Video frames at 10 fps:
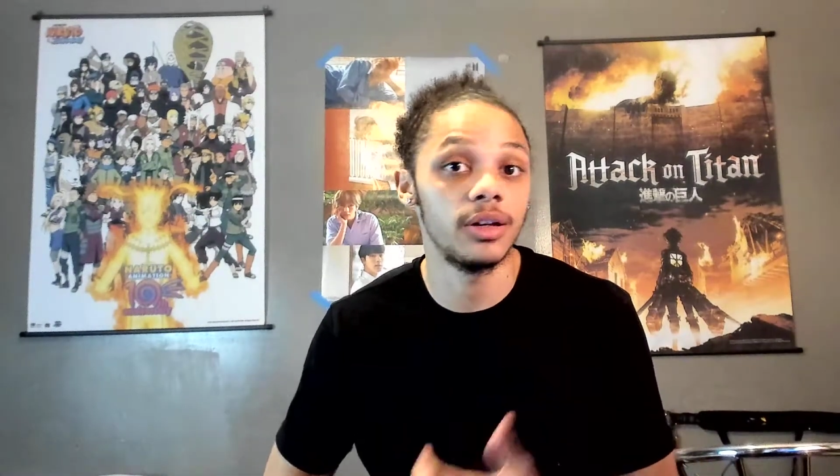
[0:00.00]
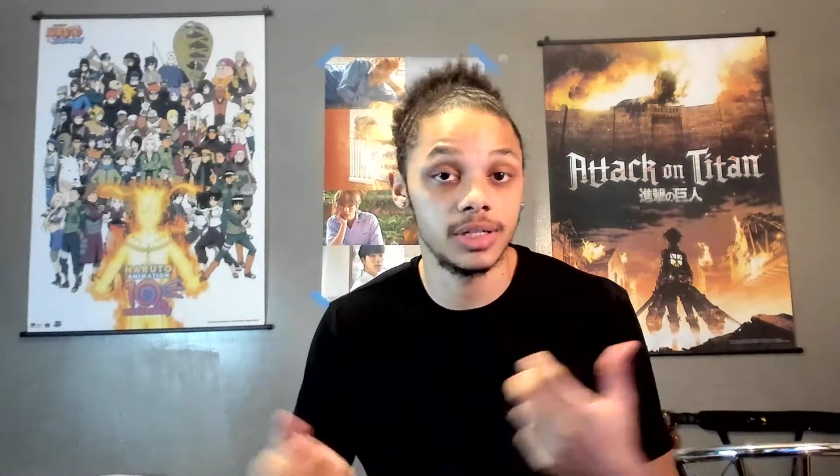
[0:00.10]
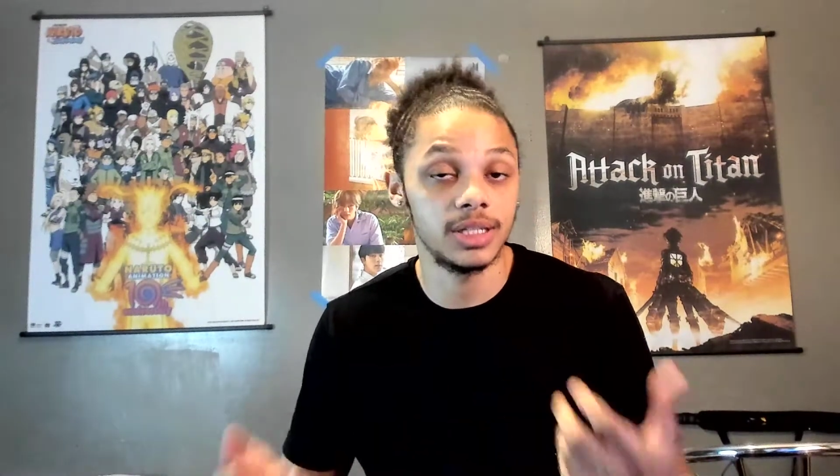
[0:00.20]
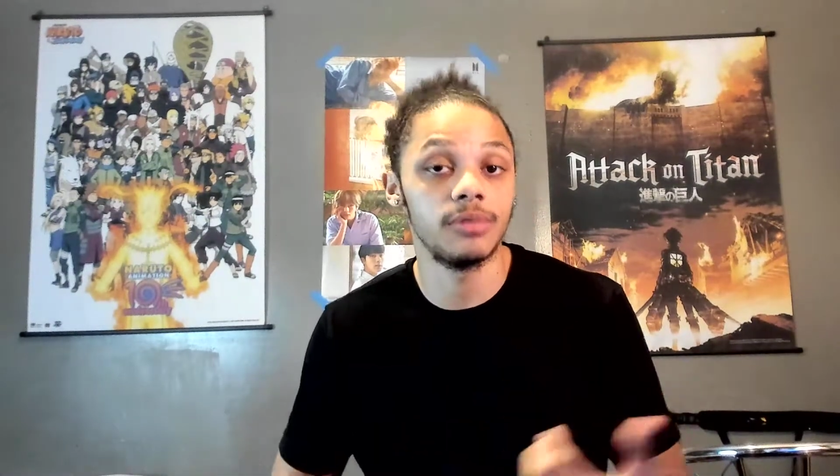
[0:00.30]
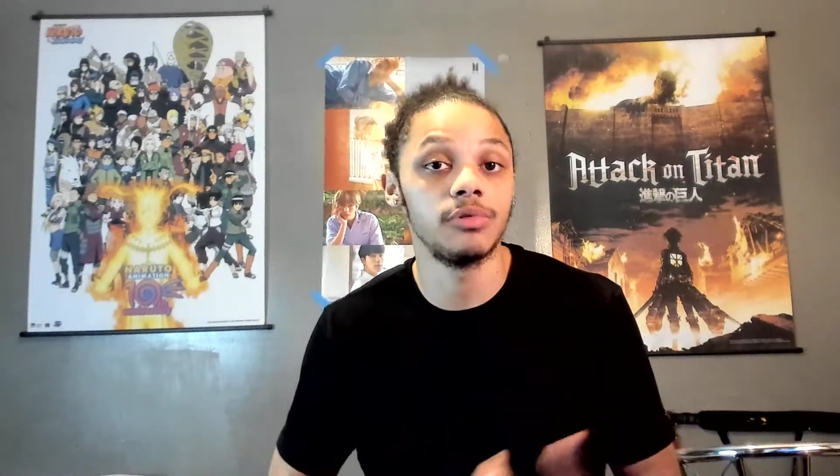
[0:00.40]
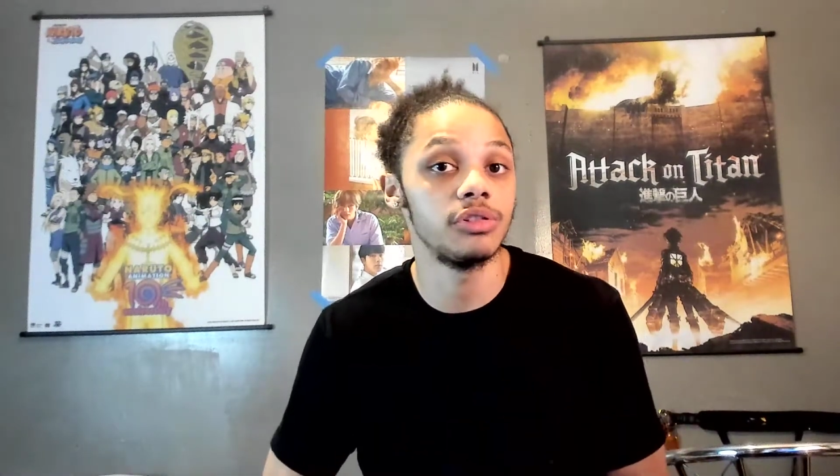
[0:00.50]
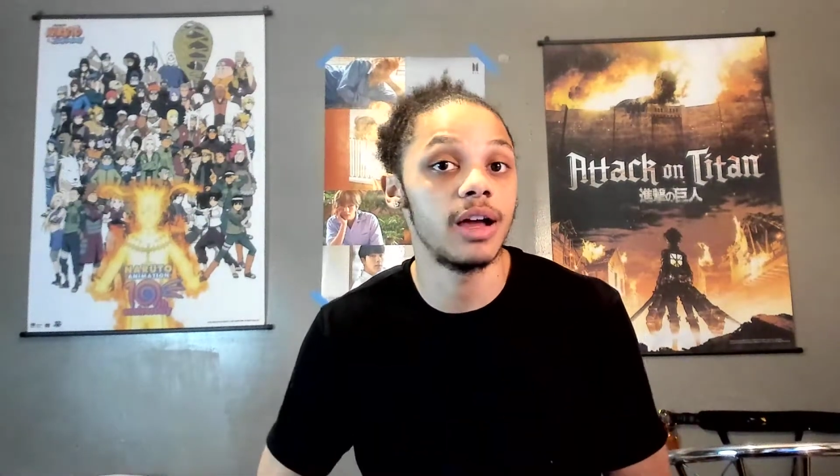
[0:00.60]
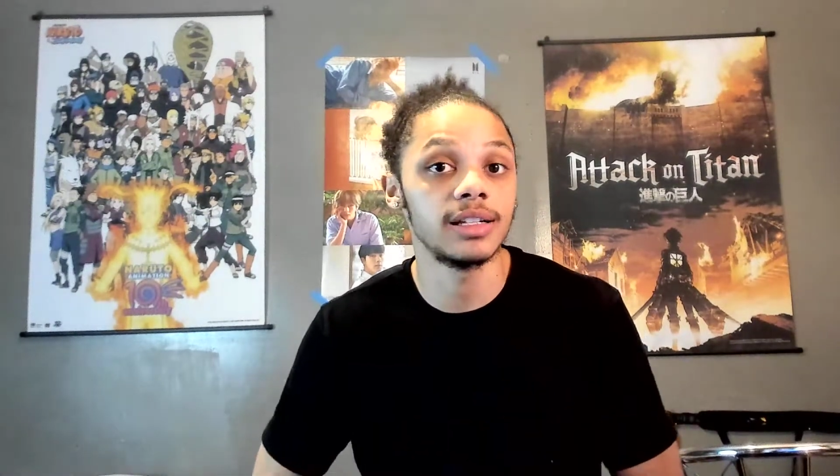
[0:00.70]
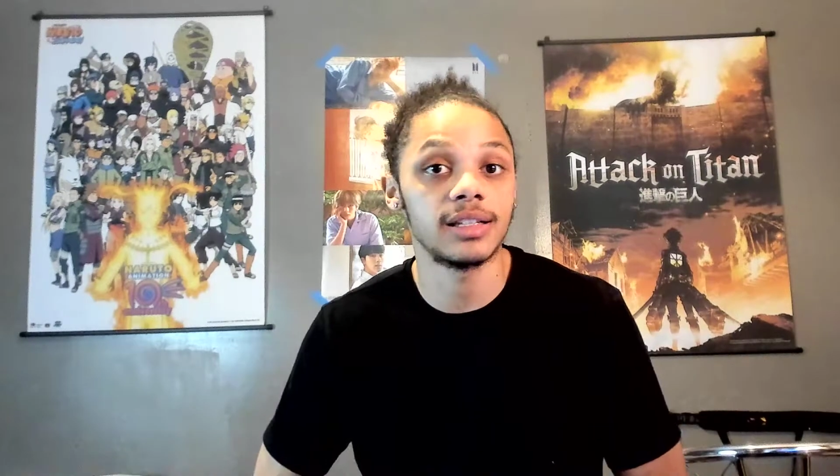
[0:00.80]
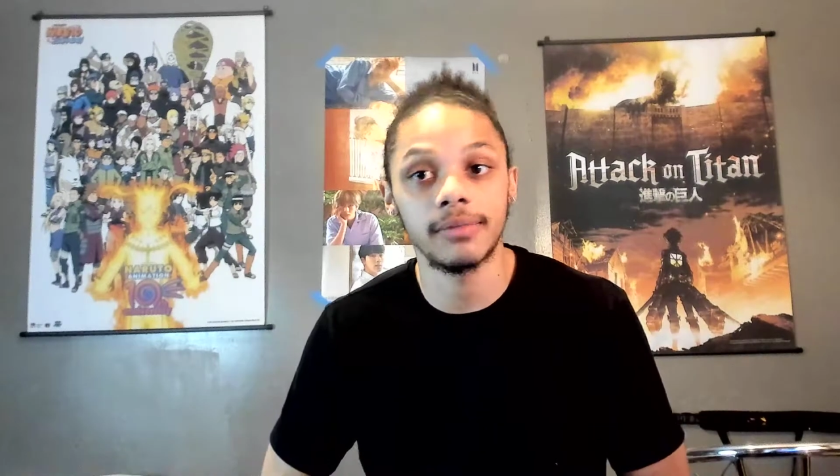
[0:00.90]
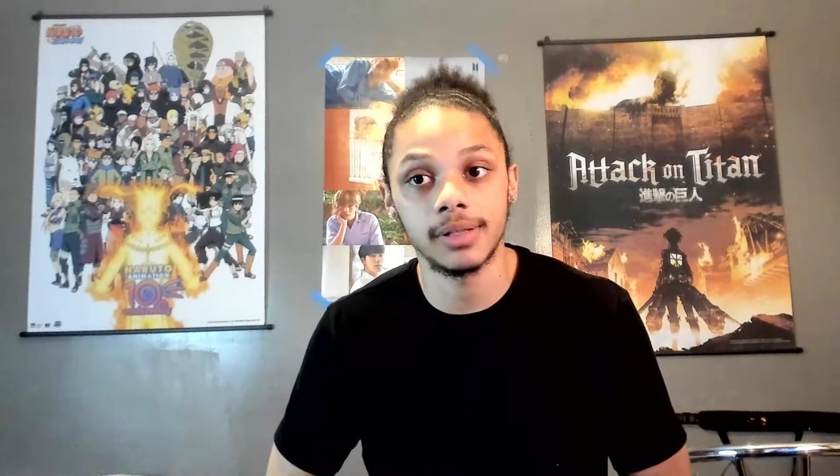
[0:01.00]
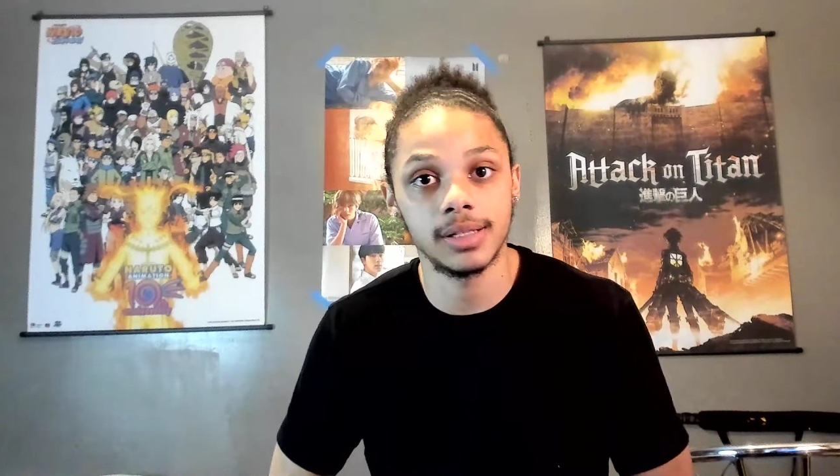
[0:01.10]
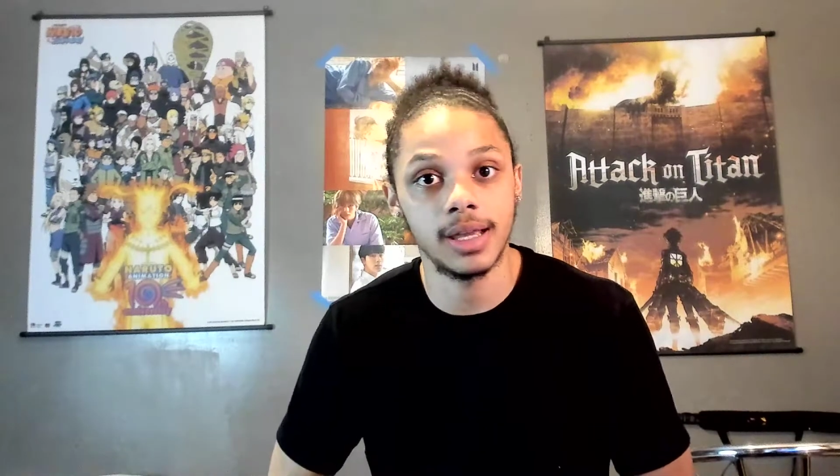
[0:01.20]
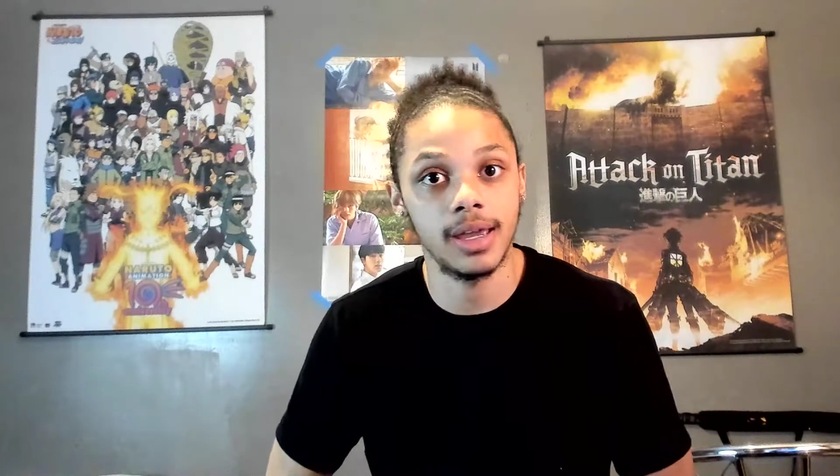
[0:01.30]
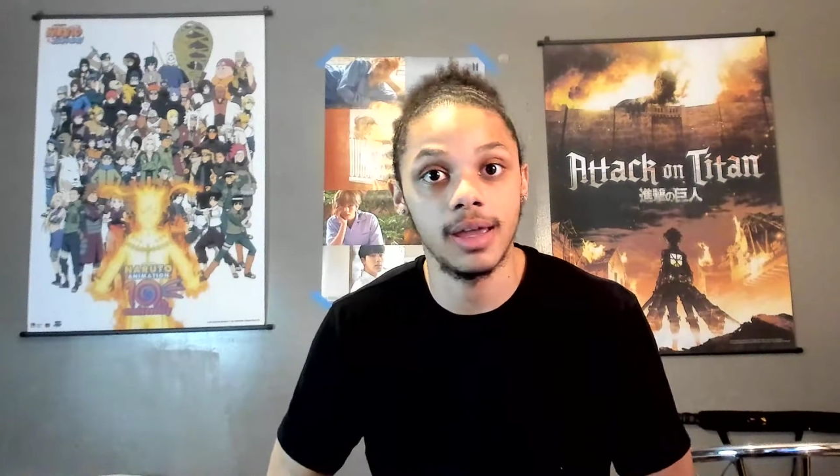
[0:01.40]
to see what you guys have to
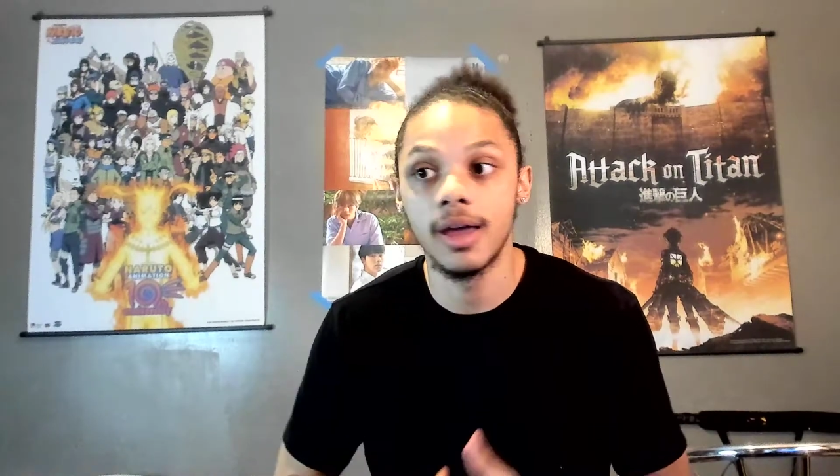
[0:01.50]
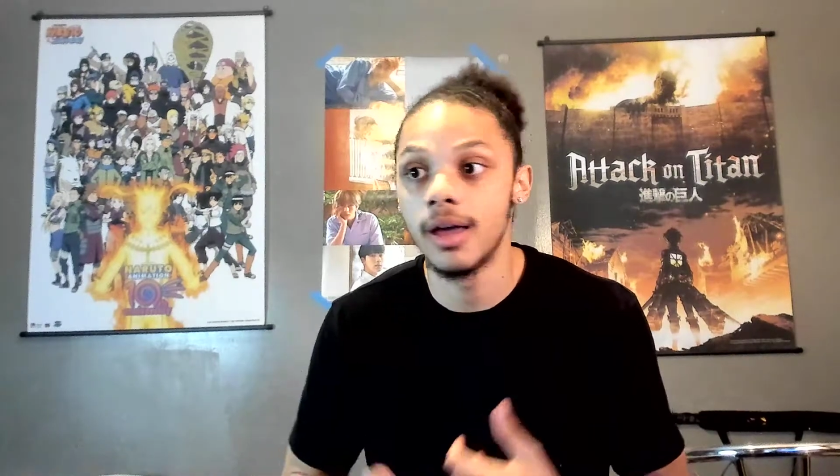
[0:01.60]
say